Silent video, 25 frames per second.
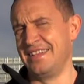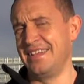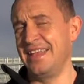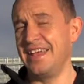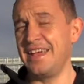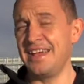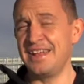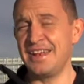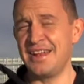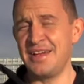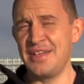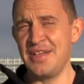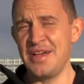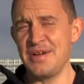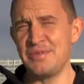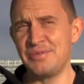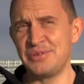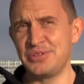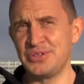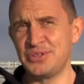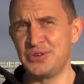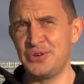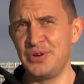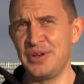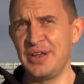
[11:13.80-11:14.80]
Yeah, no, that
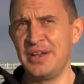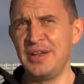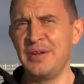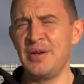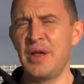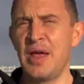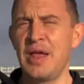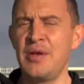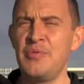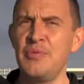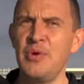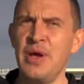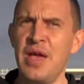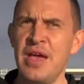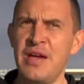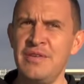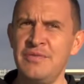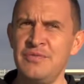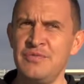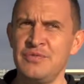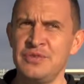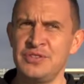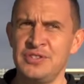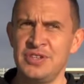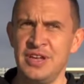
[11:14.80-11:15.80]
was good, and, and we
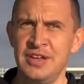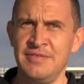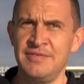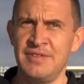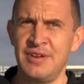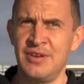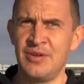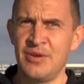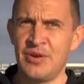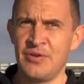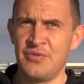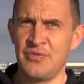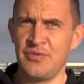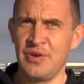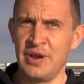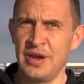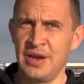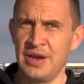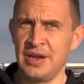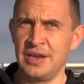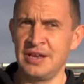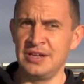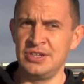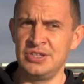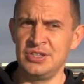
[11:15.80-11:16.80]
have received a lot of
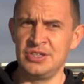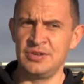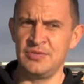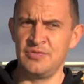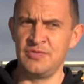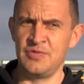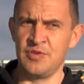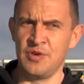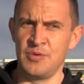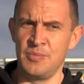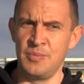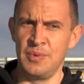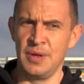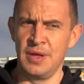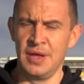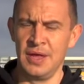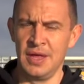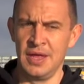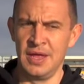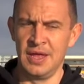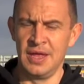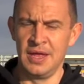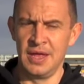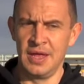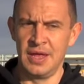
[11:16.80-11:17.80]
recognition from
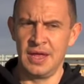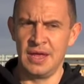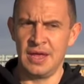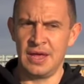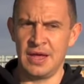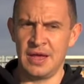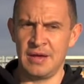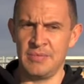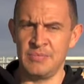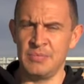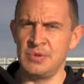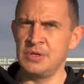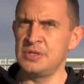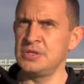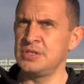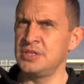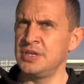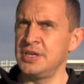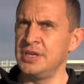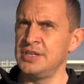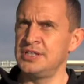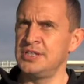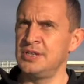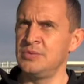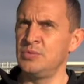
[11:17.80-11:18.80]
um, this
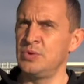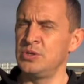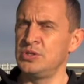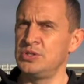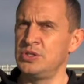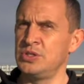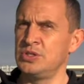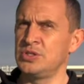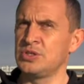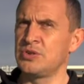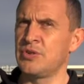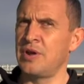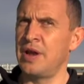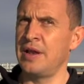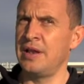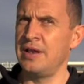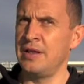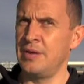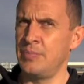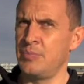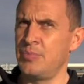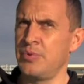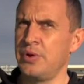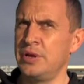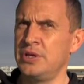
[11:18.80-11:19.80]
season, which is greatly
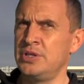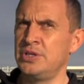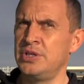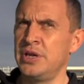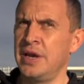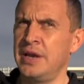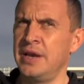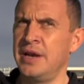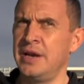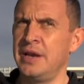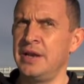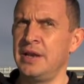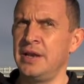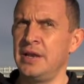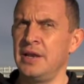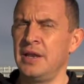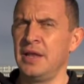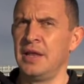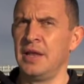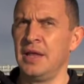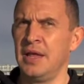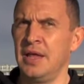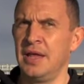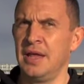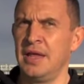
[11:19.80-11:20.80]
appreciated, and
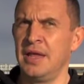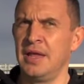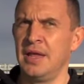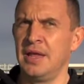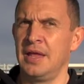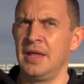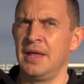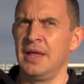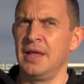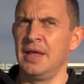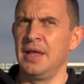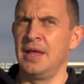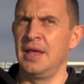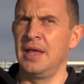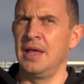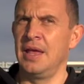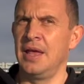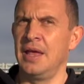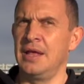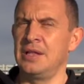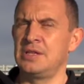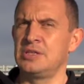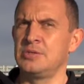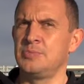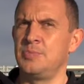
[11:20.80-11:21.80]

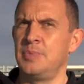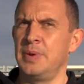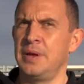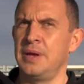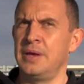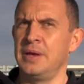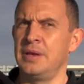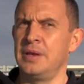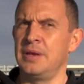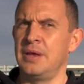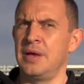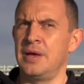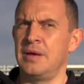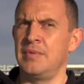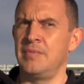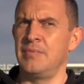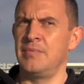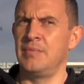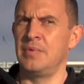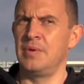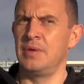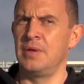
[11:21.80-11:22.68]
it's been um,